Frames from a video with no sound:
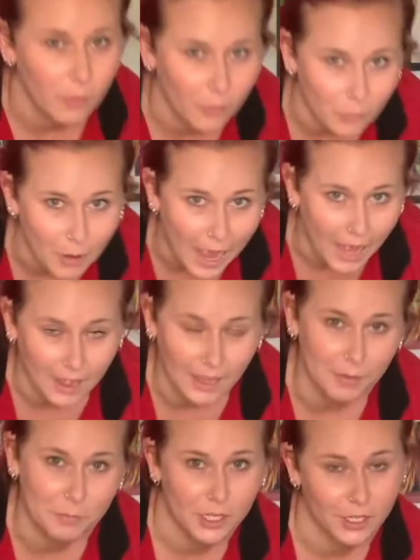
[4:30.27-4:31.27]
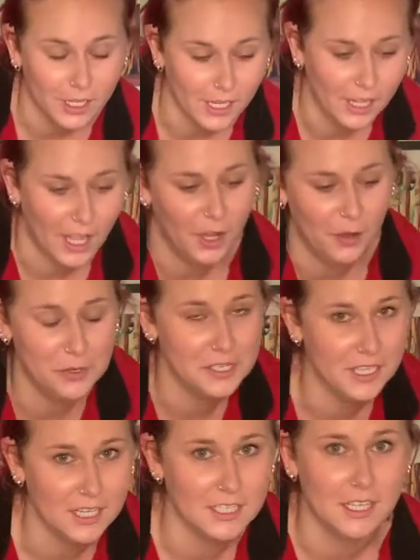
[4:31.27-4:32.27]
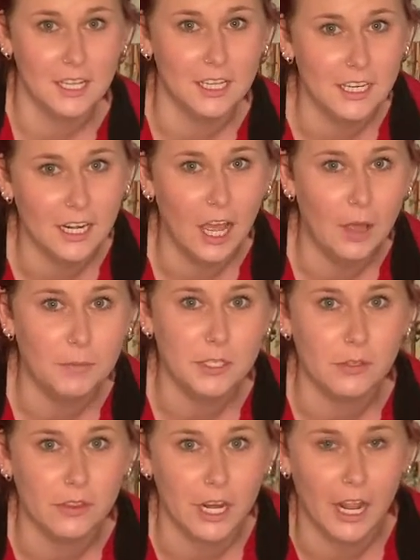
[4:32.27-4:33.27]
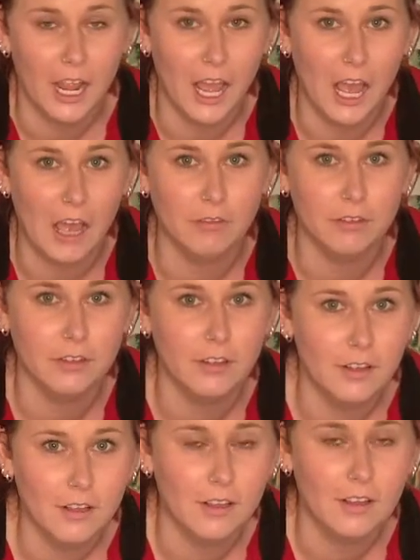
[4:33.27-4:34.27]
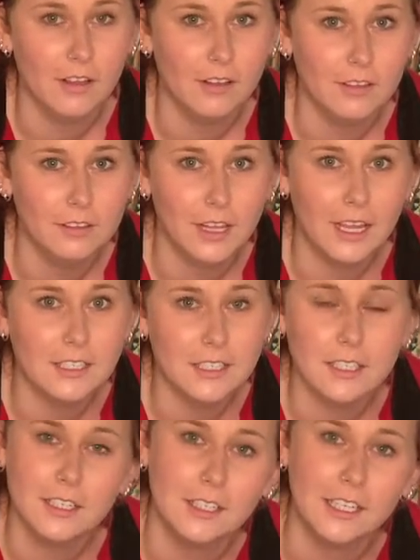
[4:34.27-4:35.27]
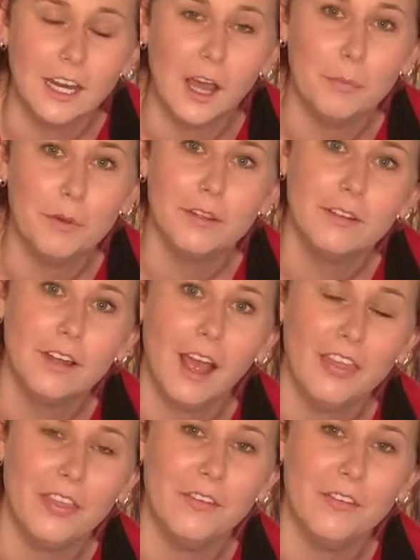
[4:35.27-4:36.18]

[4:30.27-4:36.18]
while I'm cooking, I always like to clean up so that I have less cleanup at the